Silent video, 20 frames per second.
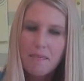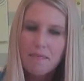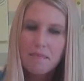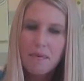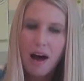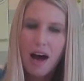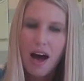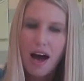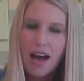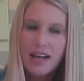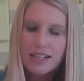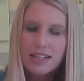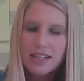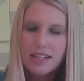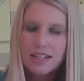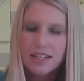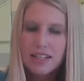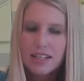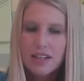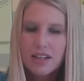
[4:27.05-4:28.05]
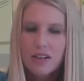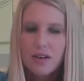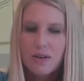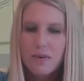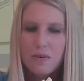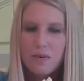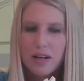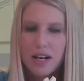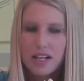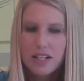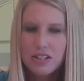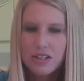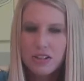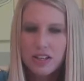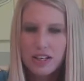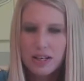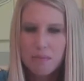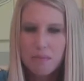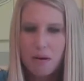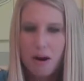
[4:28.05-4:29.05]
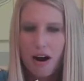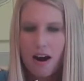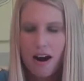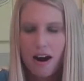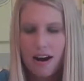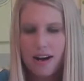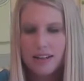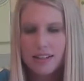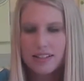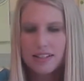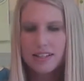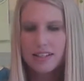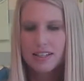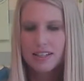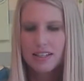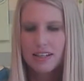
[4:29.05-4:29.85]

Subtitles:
But when I took it apart,